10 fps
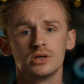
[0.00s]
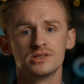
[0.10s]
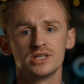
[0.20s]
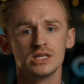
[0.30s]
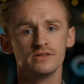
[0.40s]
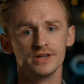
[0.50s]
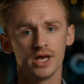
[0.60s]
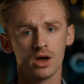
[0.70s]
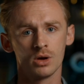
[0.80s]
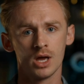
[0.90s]
you could see in the
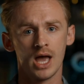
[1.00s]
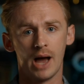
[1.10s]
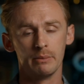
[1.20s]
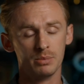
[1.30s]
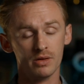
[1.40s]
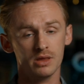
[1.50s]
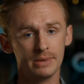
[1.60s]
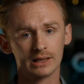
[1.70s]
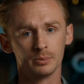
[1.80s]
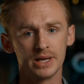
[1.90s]
video, and we put the
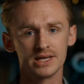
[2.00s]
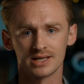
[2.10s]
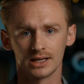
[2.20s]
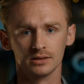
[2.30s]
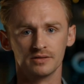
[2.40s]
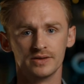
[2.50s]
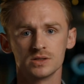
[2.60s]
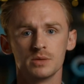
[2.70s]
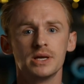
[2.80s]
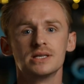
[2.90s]
middle piece, that little
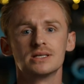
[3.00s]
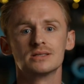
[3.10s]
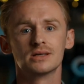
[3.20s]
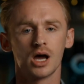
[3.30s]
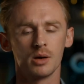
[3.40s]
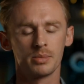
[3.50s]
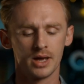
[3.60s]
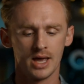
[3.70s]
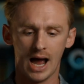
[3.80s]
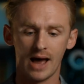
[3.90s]
filter piece, into the cup,
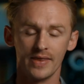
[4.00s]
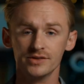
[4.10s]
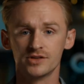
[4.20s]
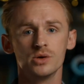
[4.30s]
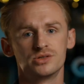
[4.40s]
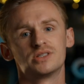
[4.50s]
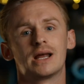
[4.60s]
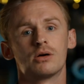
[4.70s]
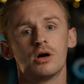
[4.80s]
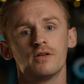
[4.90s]
and then dosed in
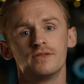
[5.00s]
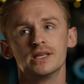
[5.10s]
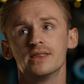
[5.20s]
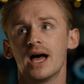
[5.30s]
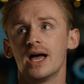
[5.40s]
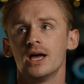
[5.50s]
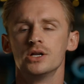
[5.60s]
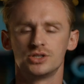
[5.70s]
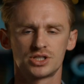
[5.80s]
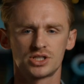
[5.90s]
our coffee in there,
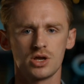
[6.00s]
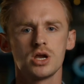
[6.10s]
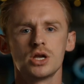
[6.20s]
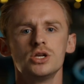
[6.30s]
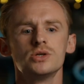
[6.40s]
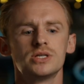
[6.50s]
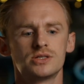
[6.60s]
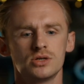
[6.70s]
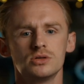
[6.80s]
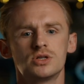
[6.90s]
just so you can use
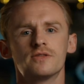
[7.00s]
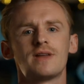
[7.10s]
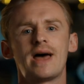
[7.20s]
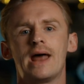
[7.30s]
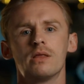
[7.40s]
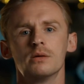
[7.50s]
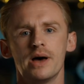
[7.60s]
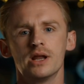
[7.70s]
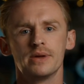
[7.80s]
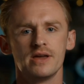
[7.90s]
it to, to flatten out the
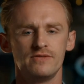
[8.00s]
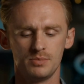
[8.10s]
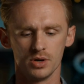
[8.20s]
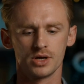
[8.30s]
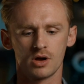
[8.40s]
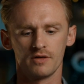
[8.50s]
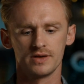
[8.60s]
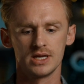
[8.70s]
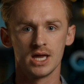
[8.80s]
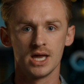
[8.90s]
bed a bit. If you put the
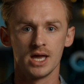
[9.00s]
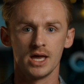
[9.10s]
coffee